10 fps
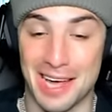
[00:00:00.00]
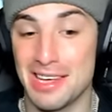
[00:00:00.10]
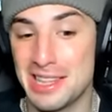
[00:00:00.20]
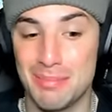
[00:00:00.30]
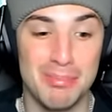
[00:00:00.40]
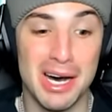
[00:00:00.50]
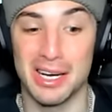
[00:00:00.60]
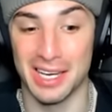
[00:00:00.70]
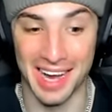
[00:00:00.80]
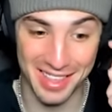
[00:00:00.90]
I think the
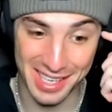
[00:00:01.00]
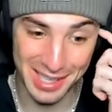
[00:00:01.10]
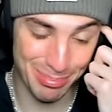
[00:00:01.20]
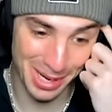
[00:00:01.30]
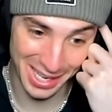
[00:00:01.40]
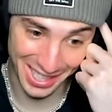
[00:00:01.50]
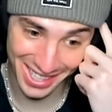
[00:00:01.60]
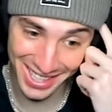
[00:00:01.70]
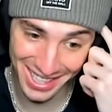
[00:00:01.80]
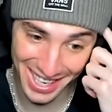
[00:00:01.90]
bug. I think the bug.
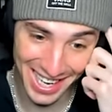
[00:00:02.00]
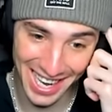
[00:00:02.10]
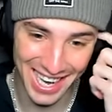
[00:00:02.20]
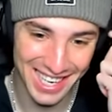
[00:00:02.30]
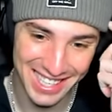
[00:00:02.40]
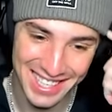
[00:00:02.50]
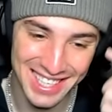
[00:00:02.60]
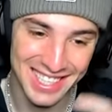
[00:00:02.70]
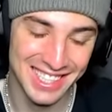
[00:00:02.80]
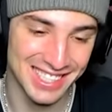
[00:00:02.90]

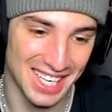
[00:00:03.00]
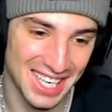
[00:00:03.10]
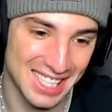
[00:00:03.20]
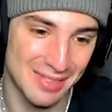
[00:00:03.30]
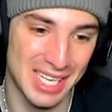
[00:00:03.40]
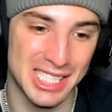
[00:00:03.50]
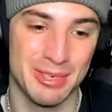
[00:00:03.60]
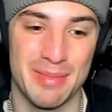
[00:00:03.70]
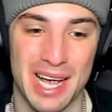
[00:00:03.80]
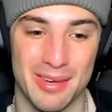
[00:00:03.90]
So I'm going to get some H
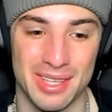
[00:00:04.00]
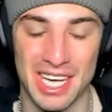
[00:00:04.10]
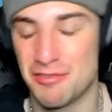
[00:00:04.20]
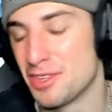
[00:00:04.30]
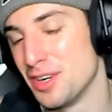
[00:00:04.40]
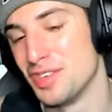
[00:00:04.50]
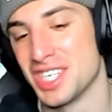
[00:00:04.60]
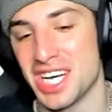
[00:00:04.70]
P back with Leftovers.